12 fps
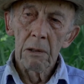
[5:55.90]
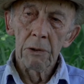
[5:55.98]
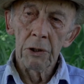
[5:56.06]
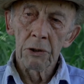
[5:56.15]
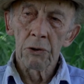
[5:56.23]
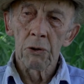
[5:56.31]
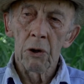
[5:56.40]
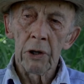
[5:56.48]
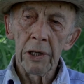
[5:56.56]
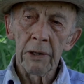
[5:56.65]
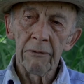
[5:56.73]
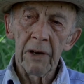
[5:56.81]

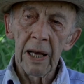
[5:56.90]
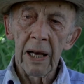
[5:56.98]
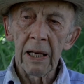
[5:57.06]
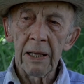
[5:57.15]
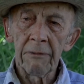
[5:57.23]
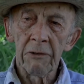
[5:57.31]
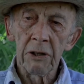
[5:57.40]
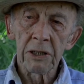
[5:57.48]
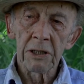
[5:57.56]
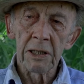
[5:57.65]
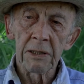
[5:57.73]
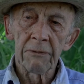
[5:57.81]
destroyed a valley, for
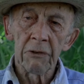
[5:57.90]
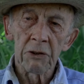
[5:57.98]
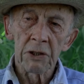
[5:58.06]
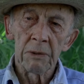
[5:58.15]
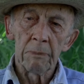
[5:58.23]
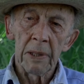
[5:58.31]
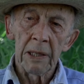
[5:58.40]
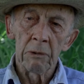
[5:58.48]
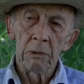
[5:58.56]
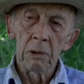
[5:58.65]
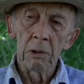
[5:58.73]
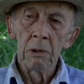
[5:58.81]
instance, for some
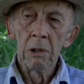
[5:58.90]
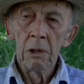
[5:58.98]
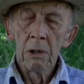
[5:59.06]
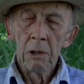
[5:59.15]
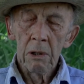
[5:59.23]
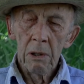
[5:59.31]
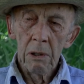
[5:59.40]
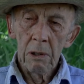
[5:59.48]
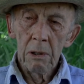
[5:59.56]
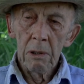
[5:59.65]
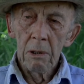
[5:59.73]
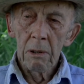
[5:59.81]
mineral,
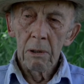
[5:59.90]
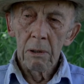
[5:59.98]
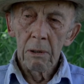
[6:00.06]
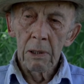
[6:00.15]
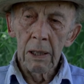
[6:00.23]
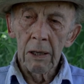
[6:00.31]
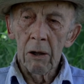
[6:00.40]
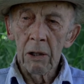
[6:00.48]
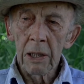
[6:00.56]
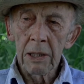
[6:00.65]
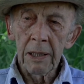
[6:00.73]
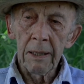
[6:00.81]
cut all
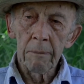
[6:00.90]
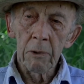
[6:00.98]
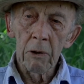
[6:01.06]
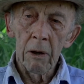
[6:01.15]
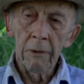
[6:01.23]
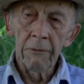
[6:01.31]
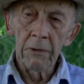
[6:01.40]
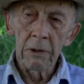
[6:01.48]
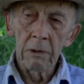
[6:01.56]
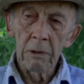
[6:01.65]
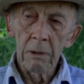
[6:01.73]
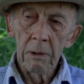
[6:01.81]
the timber off a,
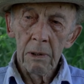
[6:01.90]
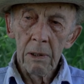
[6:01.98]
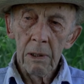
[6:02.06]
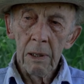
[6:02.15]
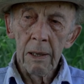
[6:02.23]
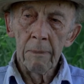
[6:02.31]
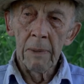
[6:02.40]
a